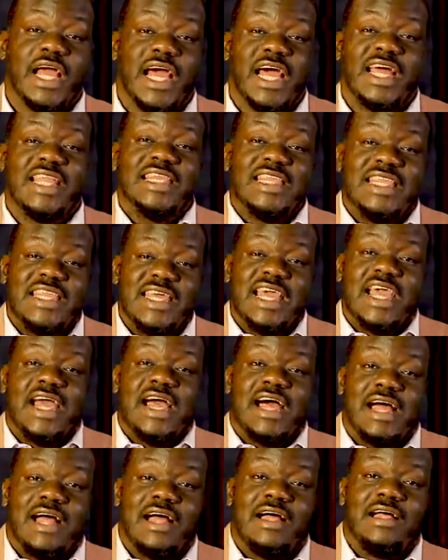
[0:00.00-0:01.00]
And they
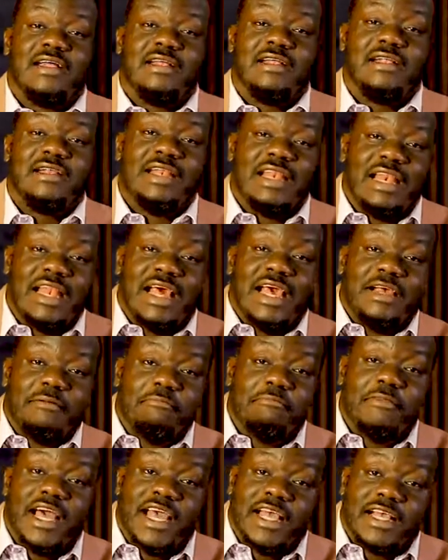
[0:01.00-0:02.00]
are like
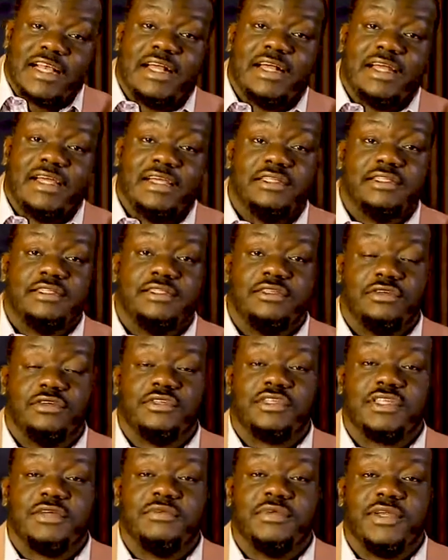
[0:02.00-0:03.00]
my kind. You
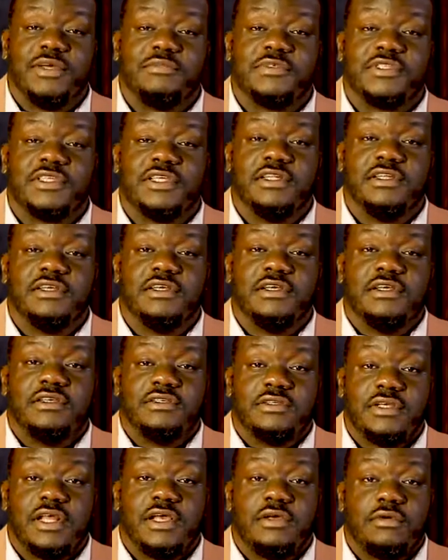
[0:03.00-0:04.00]
understand what I'm
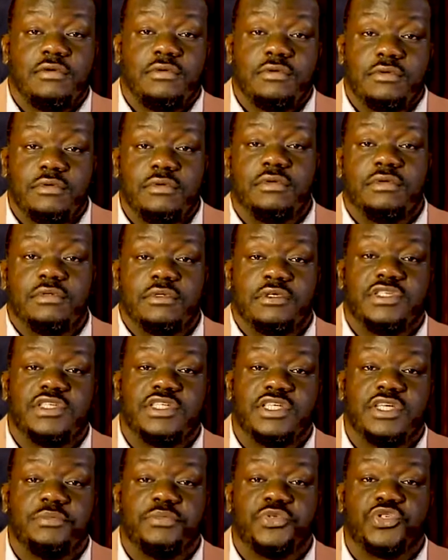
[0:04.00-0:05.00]
saying? So like, oh, the
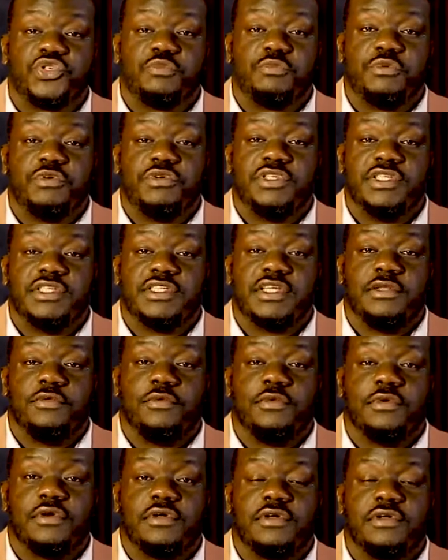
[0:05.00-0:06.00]
same spirit is at
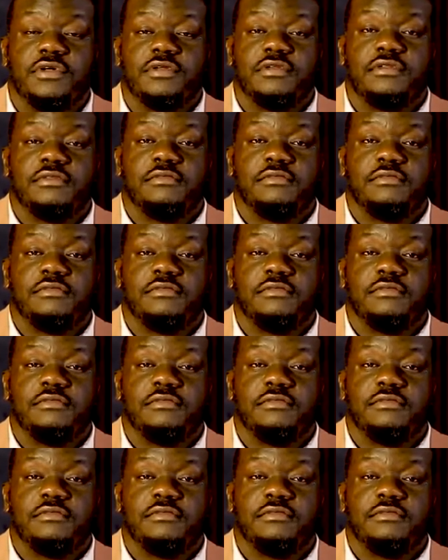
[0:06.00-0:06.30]
work.